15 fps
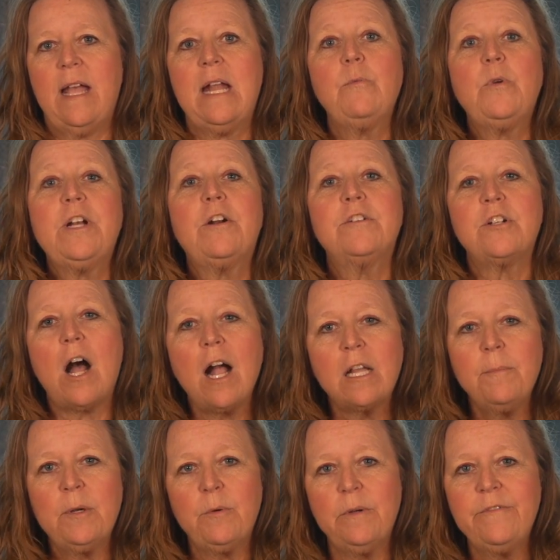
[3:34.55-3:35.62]
And when our
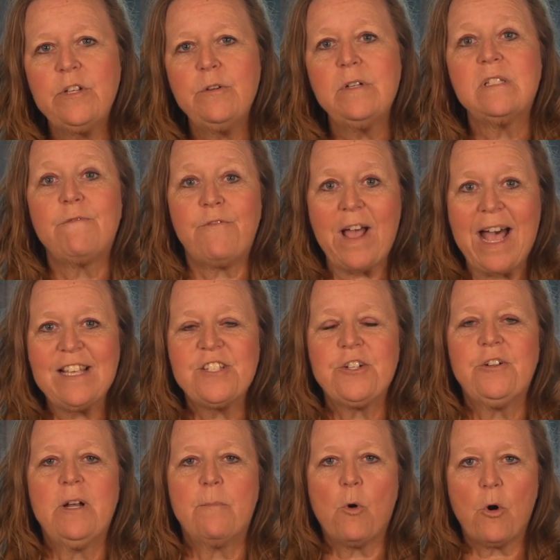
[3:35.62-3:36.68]
document review is
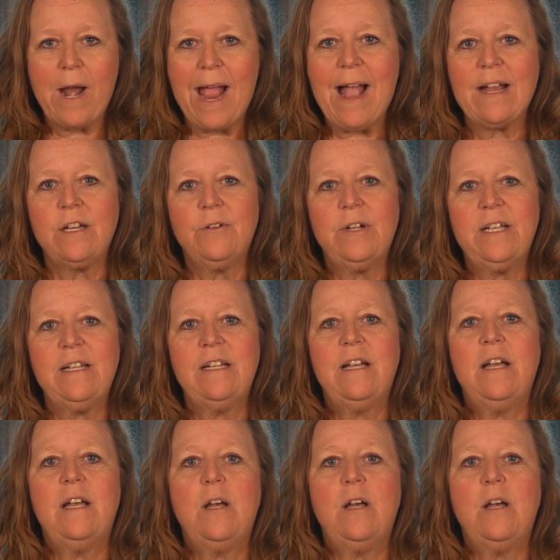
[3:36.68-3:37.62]
faster and more accurate,